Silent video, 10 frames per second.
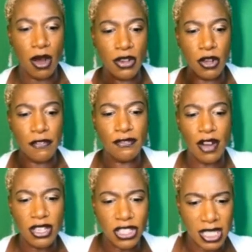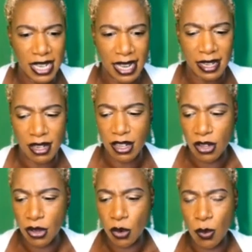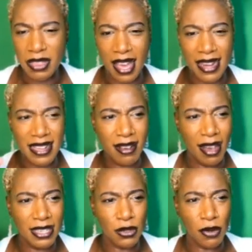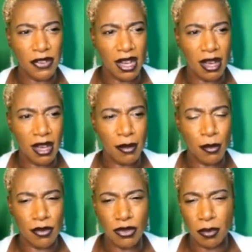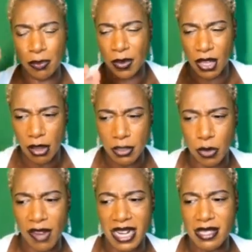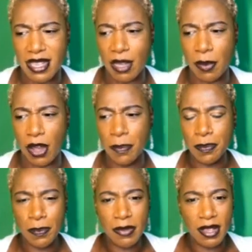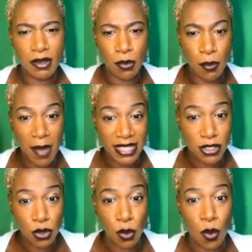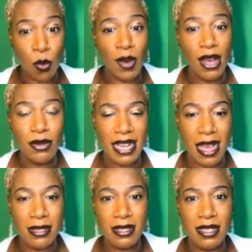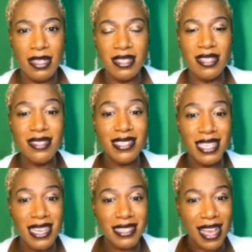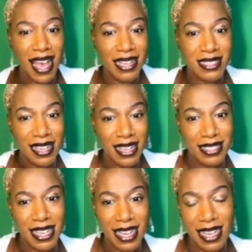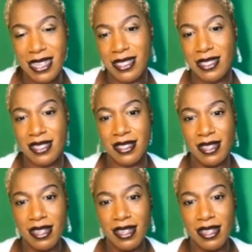are not functioning with any kind of um, beyond morality, but mental wellness to see it as it is.